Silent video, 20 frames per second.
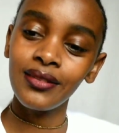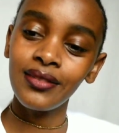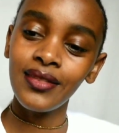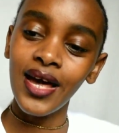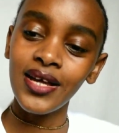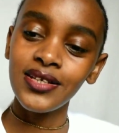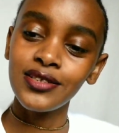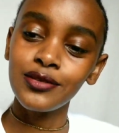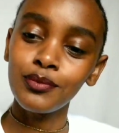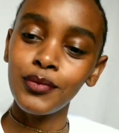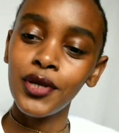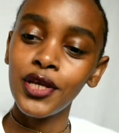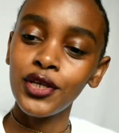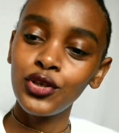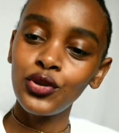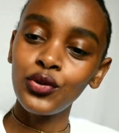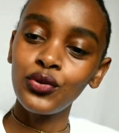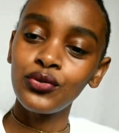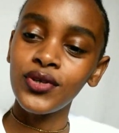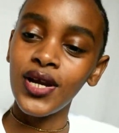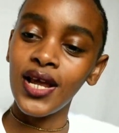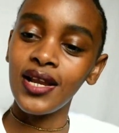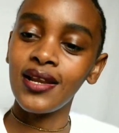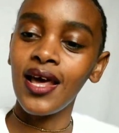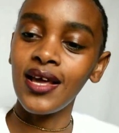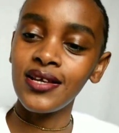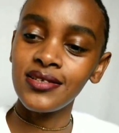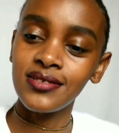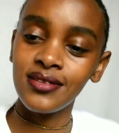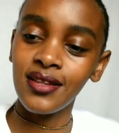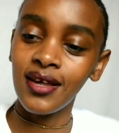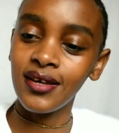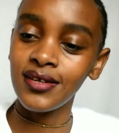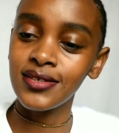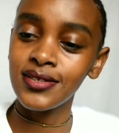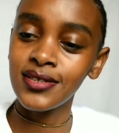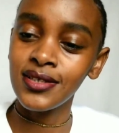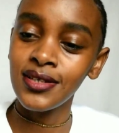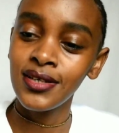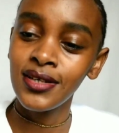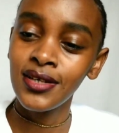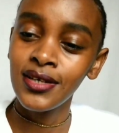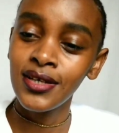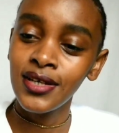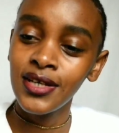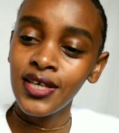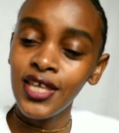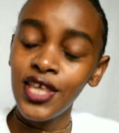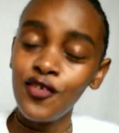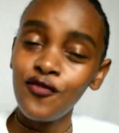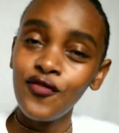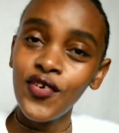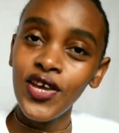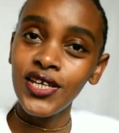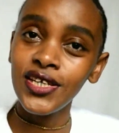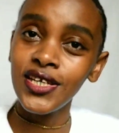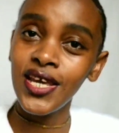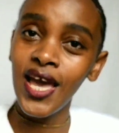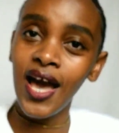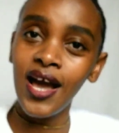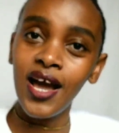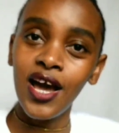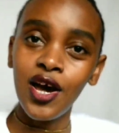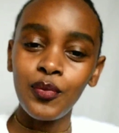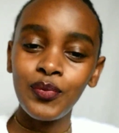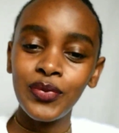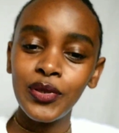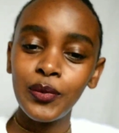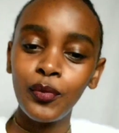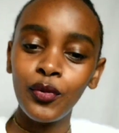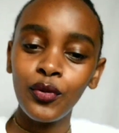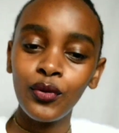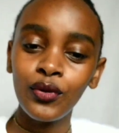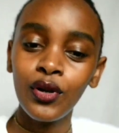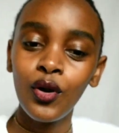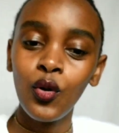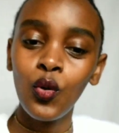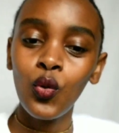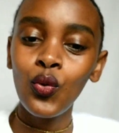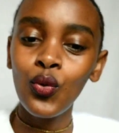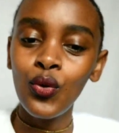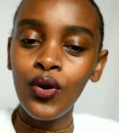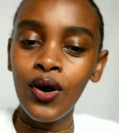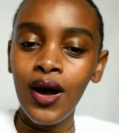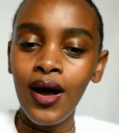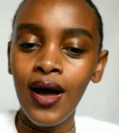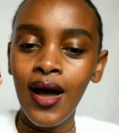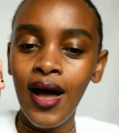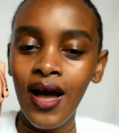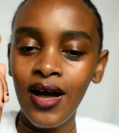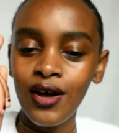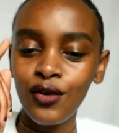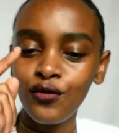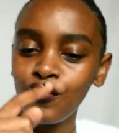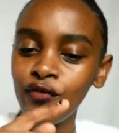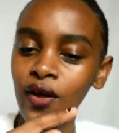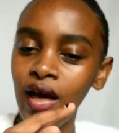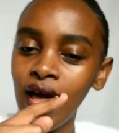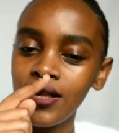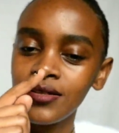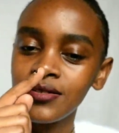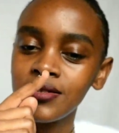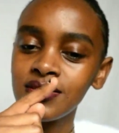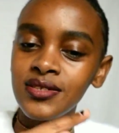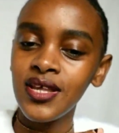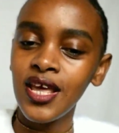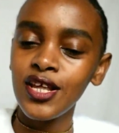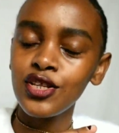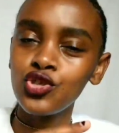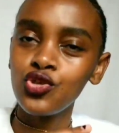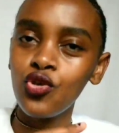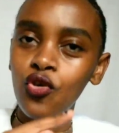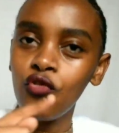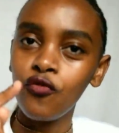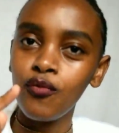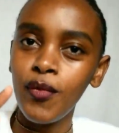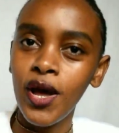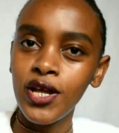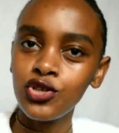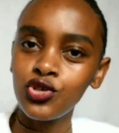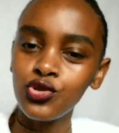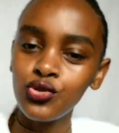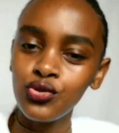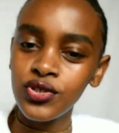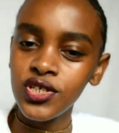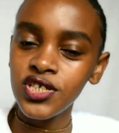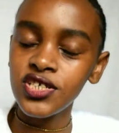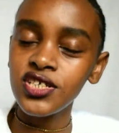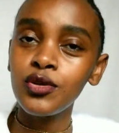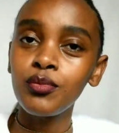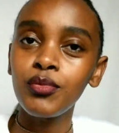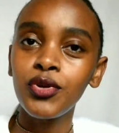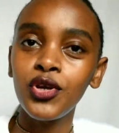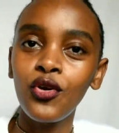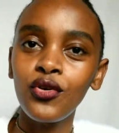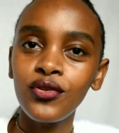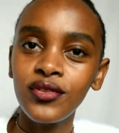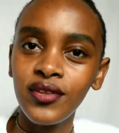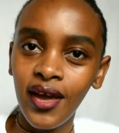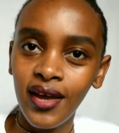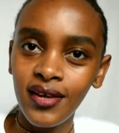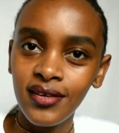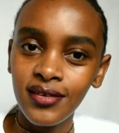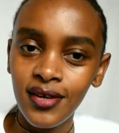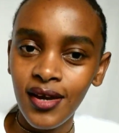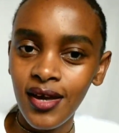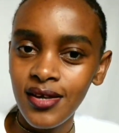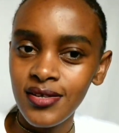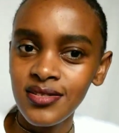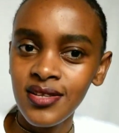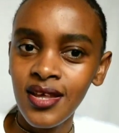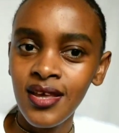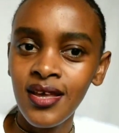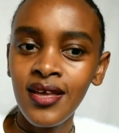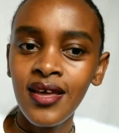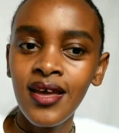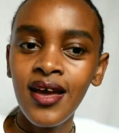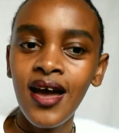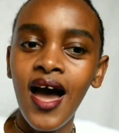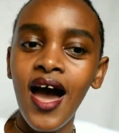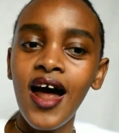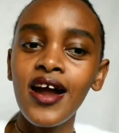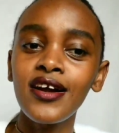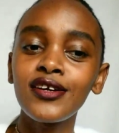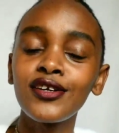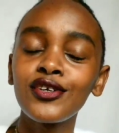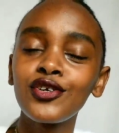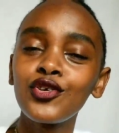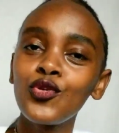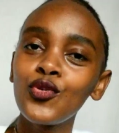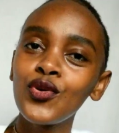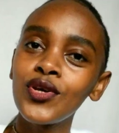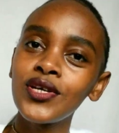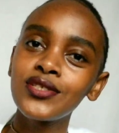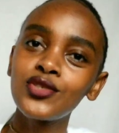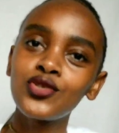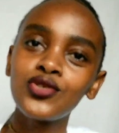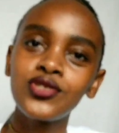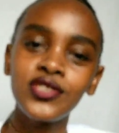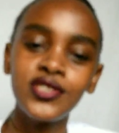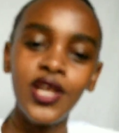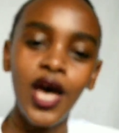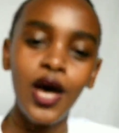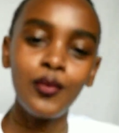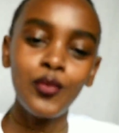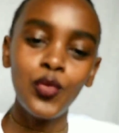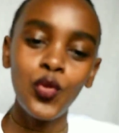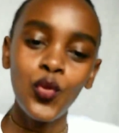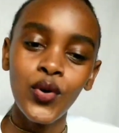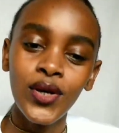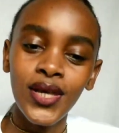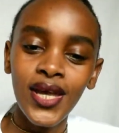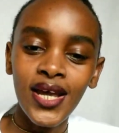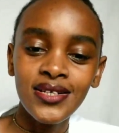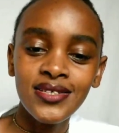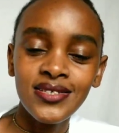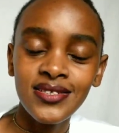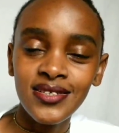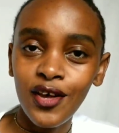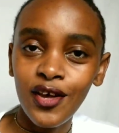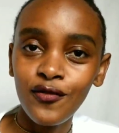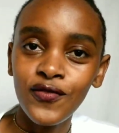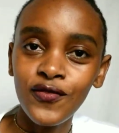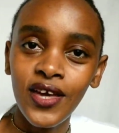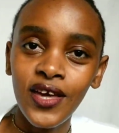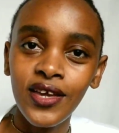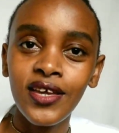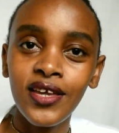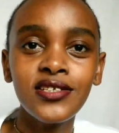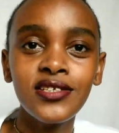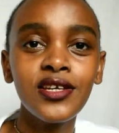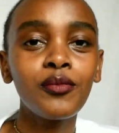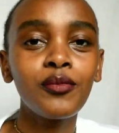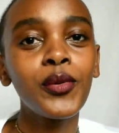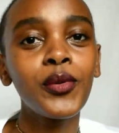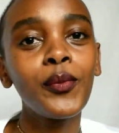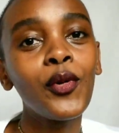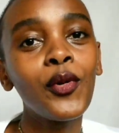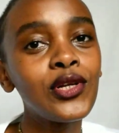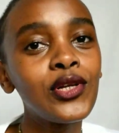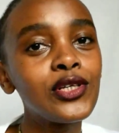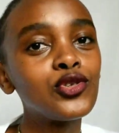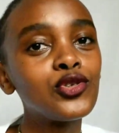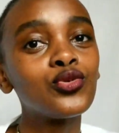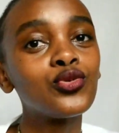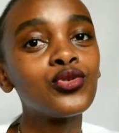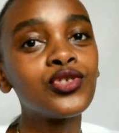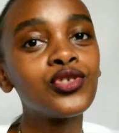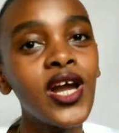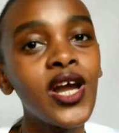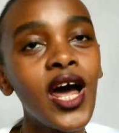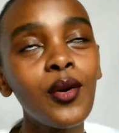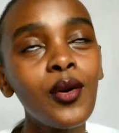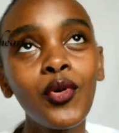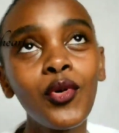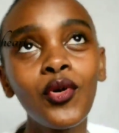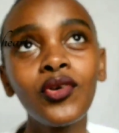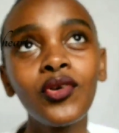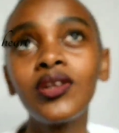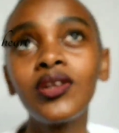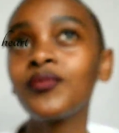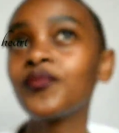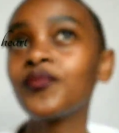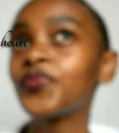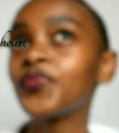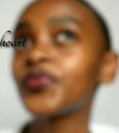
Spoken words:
that make you realize that even younger people who have a sense of maturity beyond their years are doing some weird stuff. They're getting people into trouble,